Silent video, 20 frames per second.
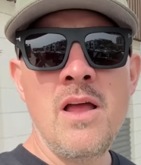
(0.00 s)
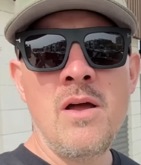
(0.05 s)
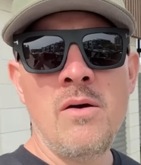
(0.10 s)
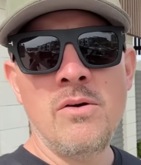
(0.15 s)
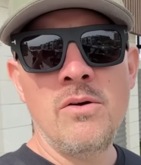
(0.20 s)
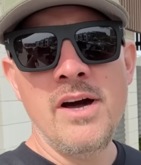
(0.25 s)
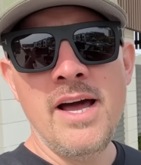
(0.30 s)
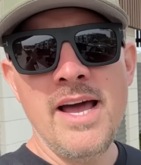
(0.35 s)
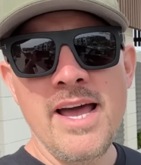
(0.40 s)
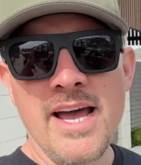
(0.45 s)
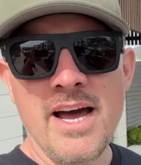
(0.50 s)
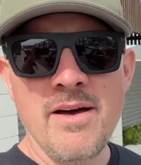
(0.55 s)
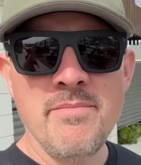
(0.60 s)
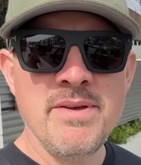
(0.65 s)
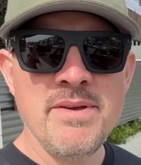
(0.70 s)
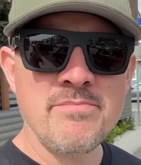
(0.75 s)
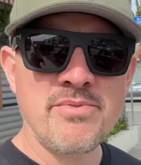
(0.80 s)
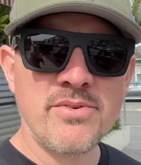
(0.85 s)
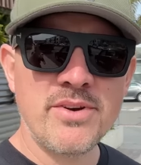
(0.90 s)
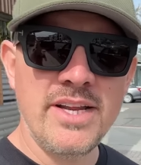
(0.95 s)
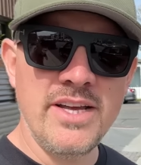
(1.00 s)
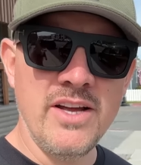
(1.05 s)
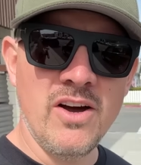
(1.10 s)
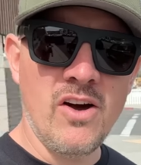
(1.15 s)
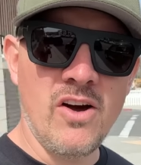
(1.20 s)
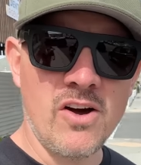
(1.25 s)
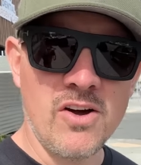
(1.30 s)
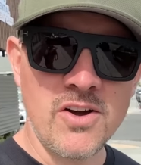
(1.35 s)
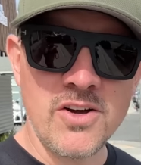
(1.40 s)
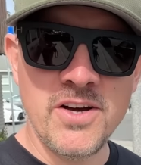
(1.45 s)
Well, hey, I've been pretty
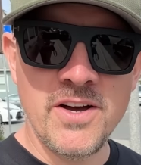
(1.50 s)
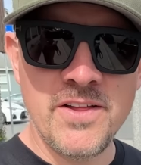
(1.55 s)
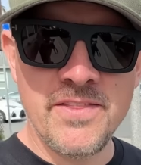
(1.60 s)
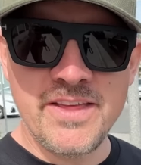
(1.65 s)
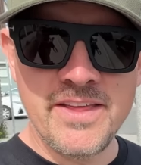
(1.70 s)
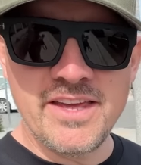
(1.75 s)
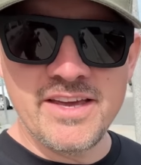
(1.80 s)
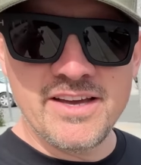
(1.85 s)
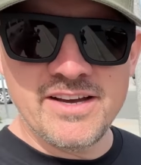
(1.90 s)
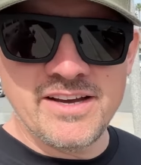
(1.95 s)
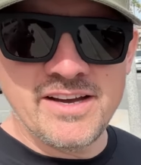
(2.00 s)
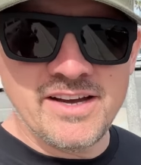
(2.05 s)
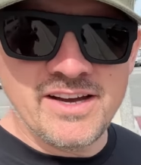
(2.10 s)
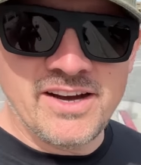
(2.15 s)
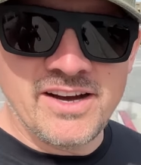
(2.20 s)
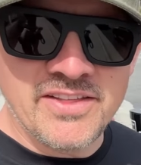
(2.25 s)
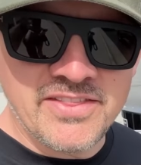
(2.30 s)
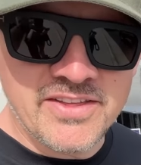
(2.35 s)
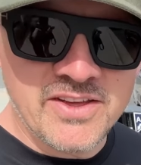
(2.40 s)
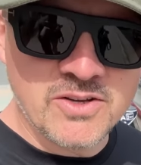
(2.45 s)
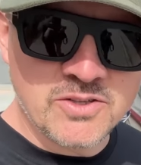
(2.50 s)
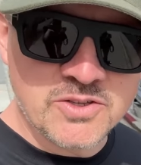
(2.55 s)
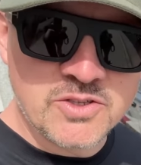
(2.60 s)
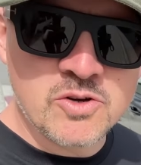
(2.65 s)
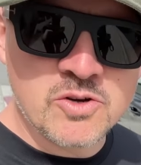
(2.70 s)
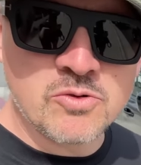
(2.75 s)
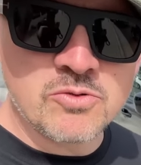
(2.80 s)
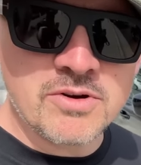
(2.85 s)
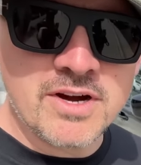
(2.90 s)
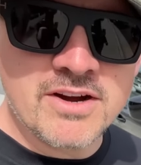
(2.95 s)
hard on the uh, on the old
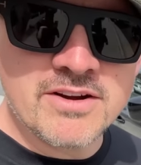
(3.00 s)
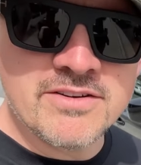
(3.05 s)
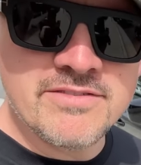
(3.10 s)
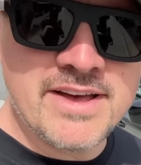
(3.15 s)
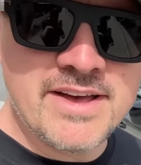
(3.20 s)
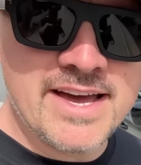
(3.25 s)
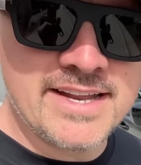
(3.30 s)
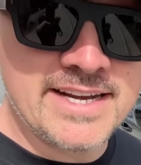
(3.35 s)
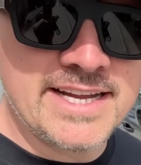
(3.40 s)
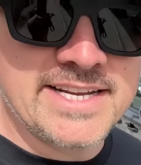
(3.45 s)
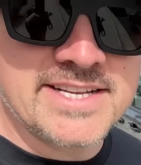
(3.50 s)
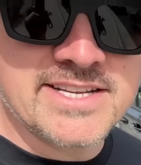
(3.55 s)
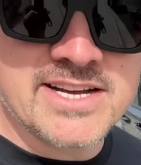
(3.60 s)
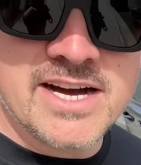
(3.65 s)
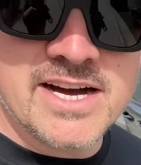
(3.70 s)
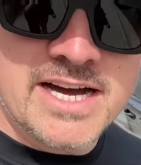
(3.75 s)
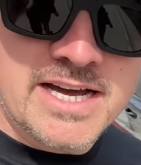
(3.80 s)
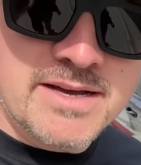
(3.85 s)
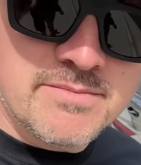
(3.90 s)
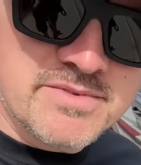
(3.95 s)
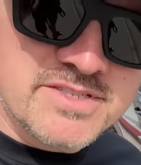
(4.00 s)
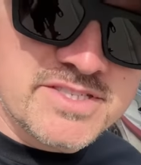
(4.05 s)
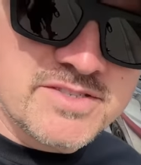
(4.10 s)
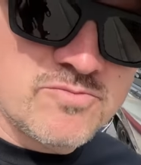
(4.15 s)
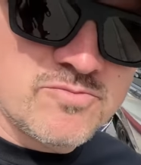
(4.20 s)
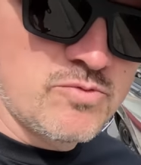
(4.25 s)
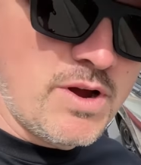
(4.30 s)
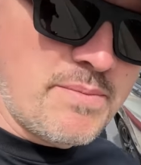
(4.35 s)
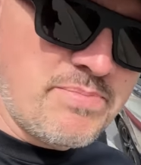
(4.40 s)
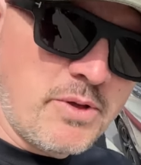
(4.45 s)
Caravan at times.
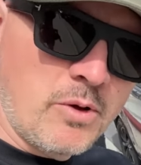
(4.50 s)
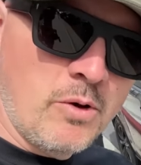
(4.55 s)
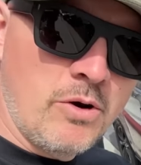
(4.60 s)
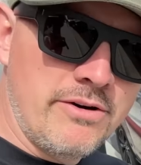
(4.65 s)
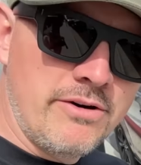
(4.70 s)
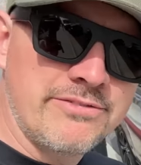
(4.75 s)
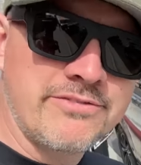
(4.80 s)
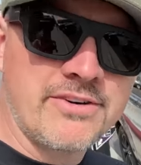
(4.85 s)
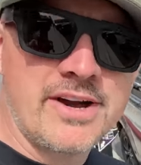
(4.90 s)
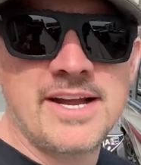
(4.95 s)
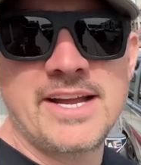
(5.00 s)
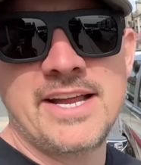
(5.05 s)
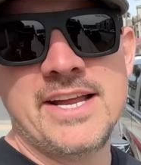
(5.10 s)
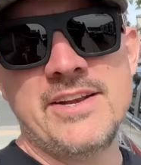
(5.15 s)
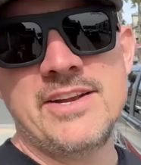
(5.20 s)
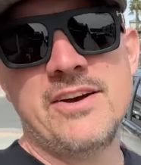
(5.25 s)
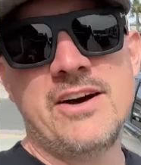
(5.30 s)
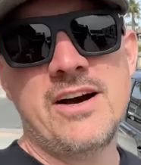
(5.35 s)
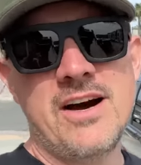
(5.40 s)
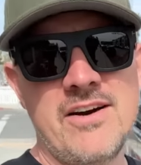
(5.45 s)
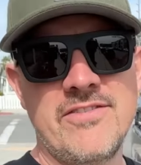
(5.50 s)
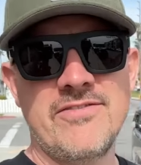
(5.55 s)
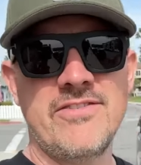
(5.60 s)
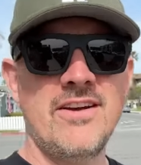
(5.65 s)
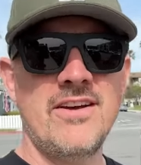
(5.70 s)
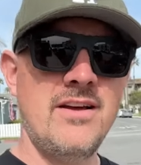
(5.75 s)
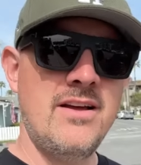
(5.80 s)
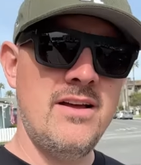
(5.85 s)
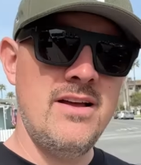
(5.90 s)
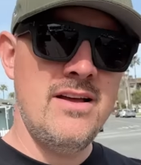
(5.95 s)
Ripped the whole front end off,
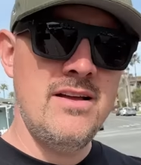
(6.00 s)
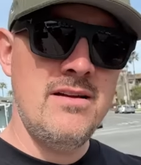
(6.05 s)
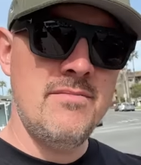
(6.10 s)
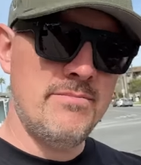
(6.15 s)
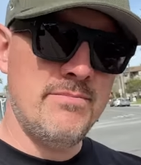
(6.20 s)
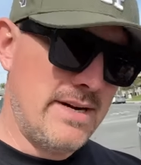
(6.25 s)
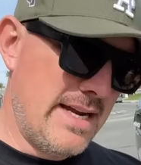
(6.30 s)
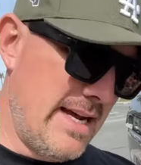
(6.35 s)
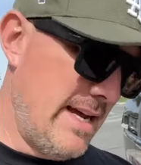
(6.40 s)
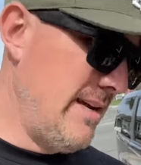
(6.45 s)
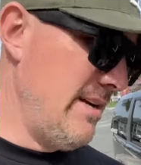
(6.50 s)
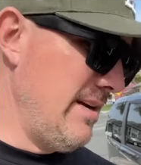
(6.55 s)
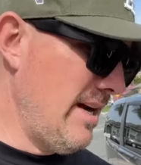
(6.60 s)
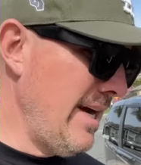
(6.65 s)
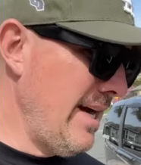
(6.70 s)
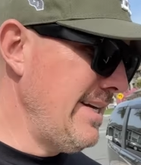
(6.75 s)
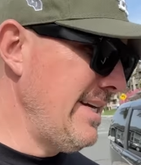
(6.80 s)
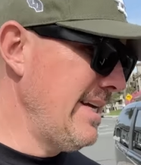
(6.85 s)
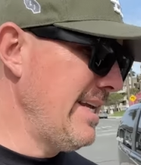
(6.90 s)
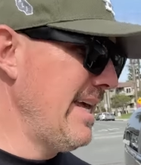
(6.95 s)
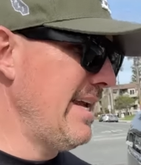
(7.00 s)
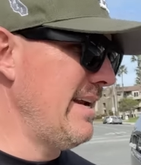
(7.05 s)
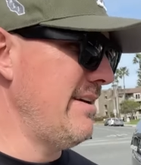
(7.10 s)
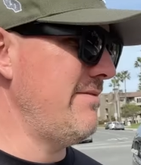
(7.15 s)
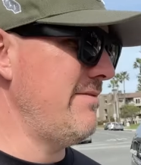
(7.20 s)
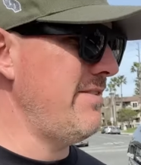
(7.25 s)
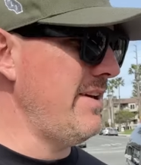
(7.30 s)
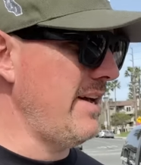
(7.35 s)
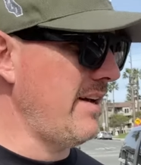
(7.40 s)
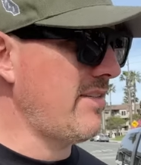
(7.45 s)
but I did get it
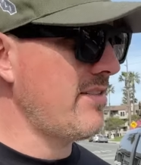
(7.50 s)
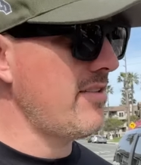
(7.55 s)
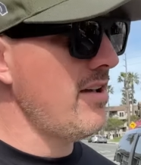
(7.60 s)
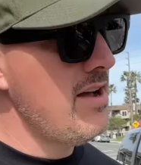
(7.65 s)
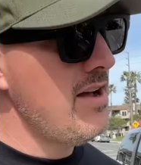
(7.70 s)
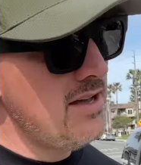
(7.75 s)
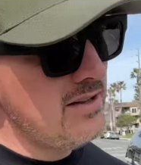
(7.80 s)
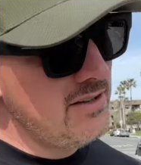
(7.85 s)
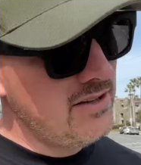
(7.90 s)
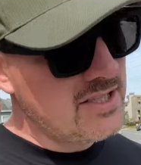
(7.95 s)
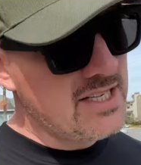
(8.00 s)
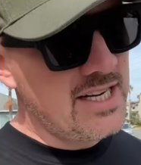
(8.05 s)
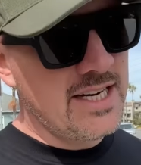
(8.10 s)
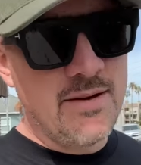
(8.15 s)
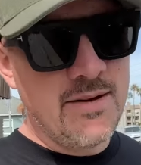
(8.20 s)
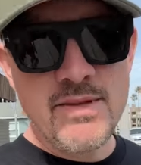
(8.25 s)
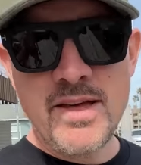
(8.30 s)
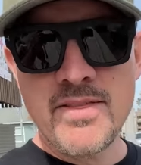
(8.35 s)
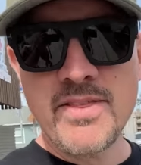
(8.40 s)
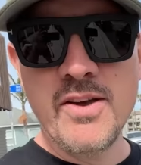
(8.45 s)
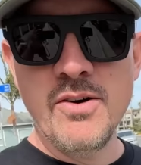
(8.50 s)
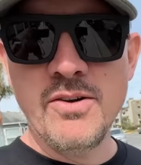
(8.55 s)
fixed. Looks like I'm not the